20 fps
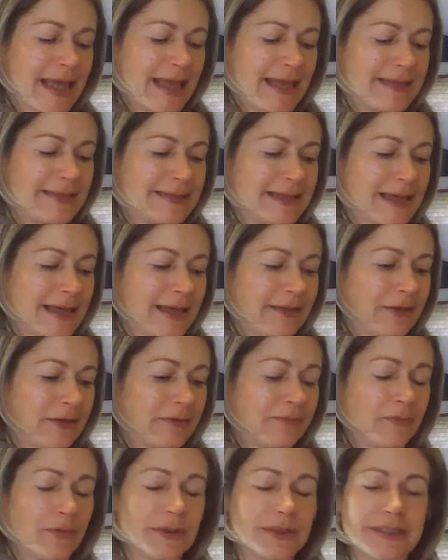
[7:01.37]
And
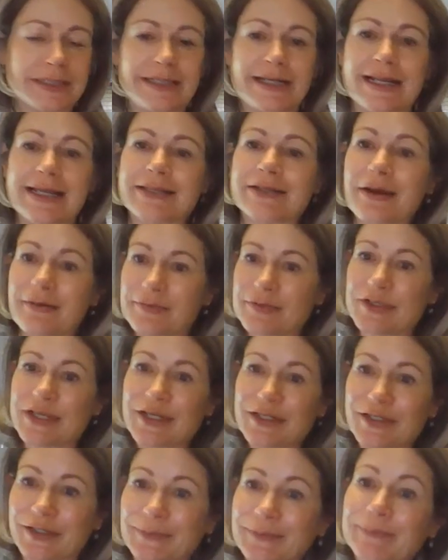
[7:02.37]
looking forward to today's
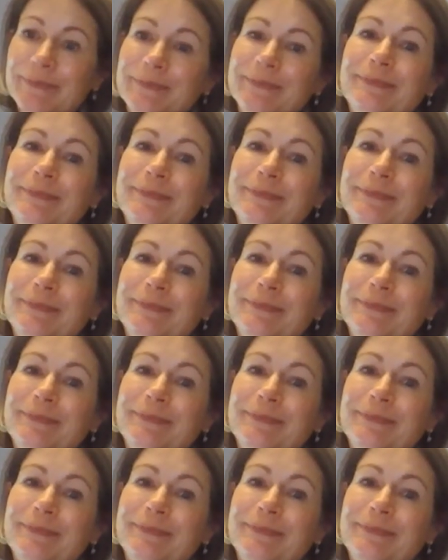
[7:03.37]
conversation.